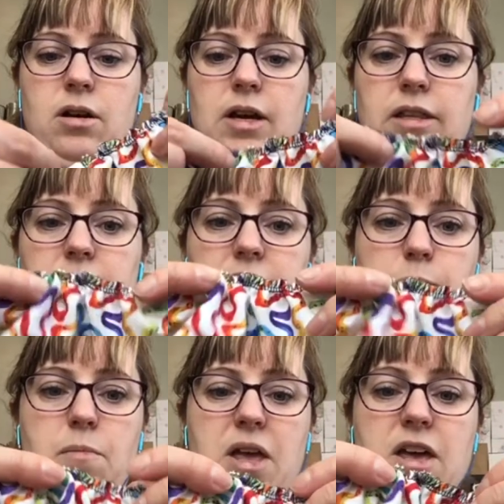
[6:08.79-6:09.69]
I think it
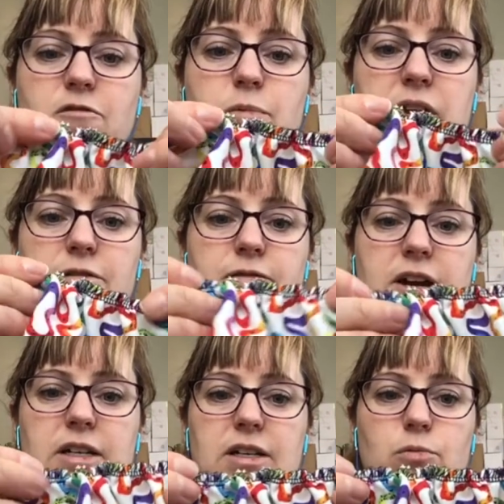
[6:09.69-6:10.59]
may have been
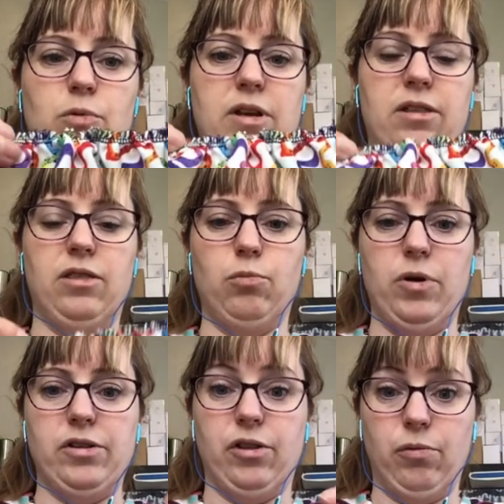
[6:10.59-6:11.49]
affected with
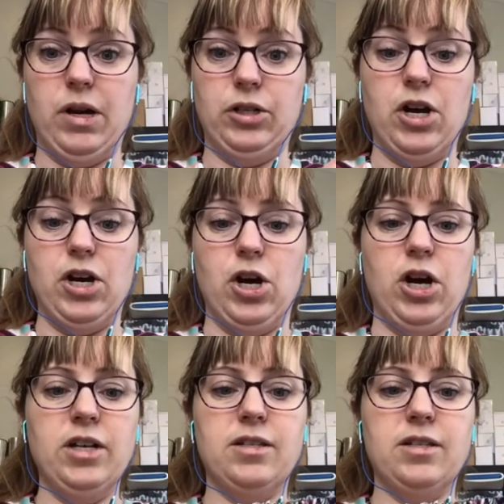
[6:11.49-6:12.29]
where the thread got caught,